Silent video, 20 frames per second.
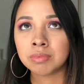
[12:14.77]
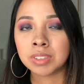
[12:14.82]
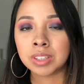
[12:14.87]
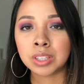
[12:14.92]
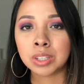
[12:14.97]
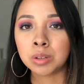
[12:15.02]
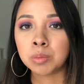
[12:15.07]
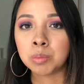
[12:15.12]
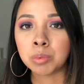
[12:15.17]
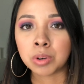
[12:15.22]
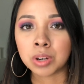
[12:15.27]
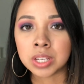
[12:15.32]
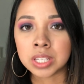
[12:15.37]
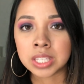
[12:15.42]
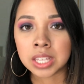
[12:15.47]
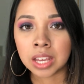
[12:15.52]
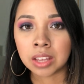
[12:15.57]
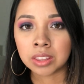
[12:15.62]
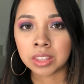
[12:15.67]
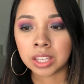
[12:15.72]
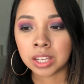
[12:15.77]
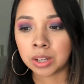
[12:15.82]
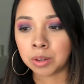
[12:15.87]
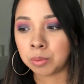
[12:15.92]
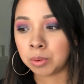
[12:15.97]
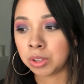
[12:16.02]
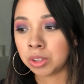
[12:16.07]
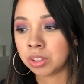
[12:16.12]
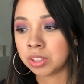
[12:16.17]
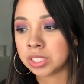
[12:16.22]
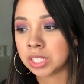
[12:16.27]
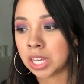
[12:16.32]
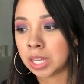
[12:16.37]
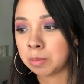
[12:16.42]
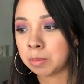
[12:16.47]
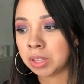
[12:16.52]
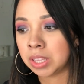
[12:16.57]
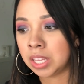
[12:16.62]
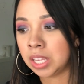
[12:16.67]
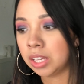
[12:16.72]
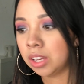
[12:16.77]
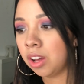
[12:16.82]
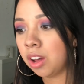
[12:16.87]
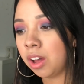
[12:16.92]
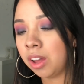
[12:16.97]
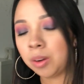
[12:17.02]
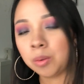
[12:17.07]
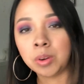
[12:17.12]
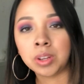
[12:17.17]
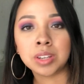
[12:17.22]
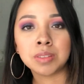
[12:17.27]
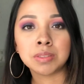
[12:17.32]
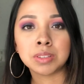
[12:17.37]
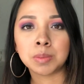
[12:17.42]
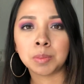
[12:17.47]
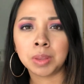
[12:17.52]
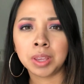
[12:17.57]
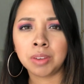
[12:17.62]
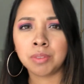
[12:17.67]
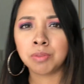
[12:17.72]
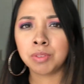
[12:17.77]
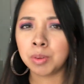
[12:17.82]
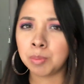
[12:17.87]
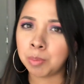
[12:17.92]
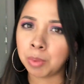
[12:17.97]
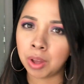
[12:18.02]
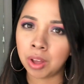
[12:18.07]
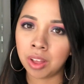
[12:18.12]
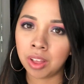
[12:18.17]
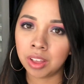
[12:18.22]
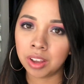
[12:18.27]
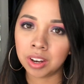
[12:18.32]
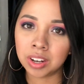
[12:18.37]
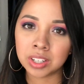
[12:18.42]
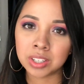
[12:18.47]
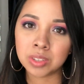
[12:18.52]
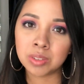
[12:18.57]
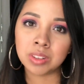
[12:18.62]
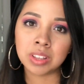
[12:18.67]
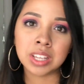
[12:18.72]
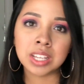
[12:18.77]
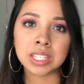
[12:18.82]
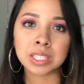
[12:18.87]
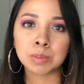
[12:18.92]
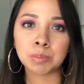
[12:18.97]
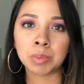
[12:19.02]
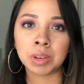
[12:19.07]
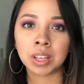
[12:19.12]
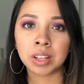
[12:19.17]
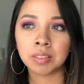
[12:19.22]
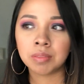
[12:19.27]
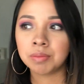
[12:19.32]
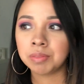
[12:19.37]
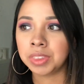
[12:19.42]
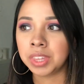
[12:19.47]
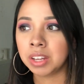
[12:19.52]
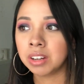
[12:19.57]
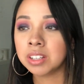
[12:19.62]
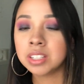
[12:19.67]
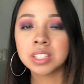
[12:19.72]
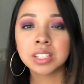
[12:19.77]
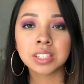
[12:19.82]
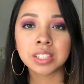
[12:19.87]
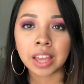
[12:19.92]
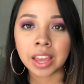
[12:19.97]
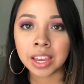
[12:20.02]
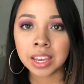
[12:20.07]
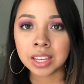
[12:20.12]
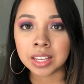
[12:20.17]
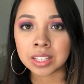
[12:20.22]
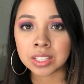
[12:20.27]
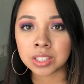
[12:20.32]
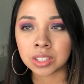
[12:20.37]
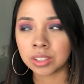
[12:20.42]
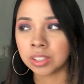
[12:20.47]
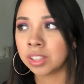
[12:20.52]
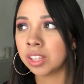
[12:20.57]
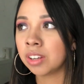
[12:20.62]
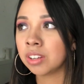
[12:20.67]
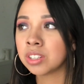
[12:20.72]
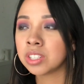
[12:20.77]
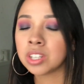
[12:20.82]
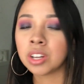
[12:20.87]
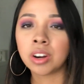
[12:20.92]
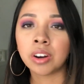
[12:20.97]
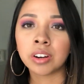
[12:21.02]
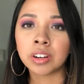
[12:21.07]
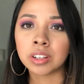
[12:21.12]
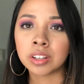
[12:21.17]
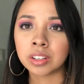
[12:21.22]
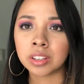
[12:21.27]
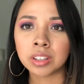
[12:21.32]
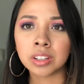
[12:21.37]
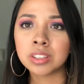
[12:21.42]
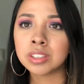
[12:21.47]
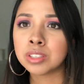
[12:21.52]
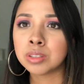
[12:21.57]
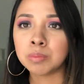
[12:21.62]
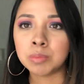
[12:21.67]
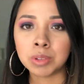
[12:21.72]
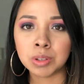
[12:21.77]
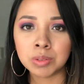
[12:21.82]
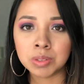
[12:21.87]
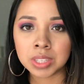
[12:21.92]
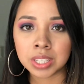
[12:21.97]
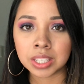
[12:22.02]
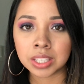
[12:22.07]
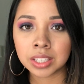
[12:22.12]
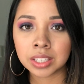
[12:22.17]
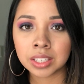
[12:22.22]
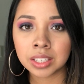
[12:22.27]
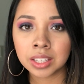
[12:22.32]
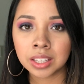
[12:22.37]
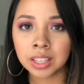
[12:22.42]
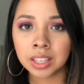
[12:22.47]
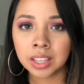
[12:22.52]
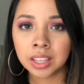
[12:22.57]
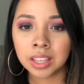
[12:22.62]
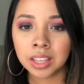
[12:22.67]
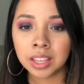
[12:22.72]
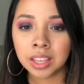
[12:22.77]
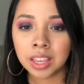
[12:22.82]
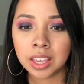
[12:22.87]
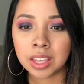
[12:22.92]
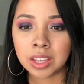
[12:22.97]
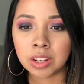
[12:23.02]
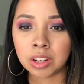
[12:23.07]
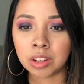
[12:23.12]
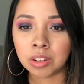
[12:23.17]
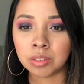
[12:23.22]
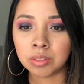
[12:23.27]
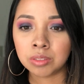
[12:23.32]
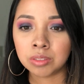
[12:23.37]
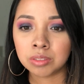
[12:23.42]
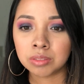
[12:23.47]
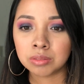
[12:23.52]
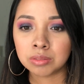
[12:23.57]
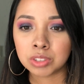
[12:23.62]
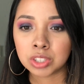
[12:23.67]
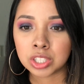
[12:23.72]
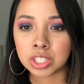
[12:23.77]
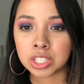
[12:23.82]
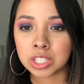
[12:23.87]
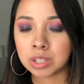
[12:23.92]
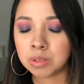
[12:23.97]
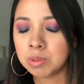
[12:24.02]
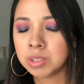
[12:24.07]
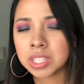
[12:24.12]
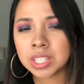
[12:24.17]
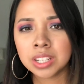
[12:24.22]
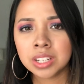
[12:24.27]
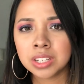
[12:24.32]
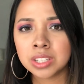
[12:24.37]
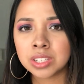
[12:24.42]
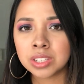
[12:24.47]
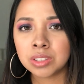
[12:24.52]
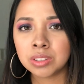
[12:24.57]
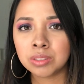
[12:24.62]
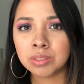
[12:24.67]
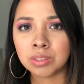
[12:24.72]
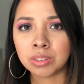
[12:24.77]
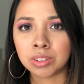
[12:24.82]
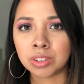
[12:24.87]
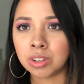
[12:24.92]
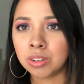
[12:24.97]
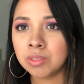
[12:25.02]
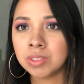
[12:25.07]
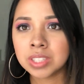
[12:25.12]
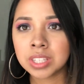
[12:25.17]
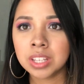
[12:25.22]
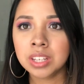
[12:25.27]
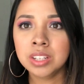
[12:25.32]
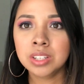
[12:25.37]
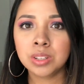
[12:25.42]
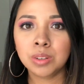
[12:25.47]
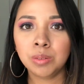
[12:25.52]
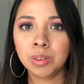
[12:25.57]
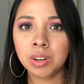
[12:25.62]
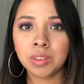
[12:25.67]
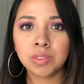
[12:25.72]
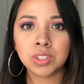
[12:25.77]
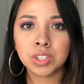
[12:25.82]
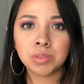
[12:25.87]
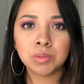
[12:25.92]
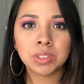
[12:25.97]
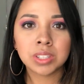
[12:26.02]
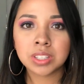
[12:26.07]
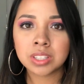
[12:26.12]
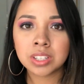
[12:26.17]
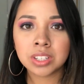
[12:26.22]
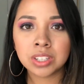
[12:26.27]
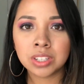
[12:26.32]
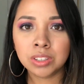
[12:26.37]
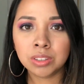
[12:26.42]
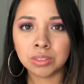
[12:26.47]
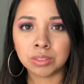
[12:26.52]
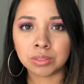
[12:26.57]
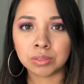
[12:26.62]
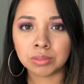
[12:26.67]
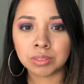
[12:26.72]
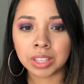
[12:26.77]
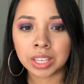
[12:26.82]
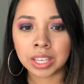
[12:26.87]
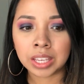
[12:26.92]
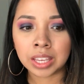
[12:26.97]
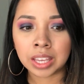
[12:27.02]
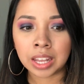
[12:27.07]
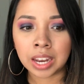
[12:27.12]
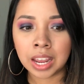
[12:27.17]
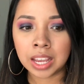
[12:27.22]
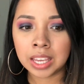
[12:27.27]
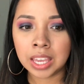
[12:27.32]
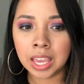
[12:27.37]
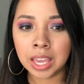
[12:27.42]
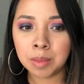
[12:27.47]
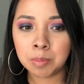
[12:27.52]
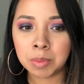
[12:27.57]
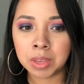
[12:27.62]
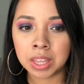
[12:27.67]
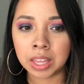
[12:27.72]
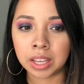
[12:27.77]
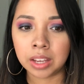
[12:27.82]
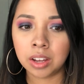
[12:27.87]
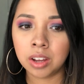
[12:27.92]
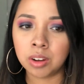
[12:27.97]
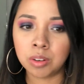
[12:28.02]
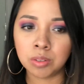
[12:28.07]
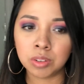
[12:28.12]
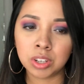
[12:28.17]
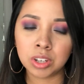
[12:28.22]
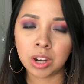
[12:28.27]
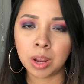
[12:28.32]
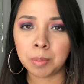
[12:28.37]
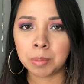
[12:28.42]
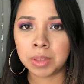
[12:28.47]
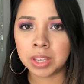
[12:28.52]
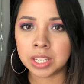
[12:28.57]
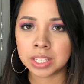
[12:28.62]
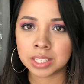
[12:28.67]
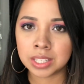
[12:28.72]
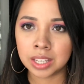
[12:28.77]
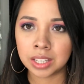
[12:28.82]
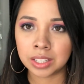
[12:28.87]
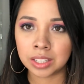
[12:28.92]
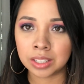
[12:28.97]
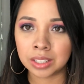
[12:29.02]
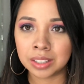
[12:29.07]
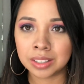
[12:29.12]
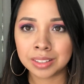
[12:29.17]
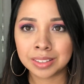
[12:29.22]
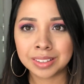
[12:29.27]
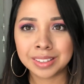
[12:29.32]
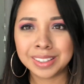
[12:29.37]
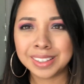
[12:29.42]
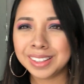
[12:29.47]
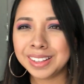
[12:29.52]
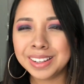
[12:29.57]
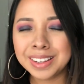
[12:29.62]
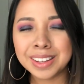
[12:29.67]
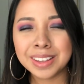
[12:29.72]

little boys out there where their dad might think, oh, I want him to play football or do this, but they're into science or they're into art or they're into music. Nova's gonna do whatever she wants to do. Like, and I can't be like, oh, you're not playing soccer. It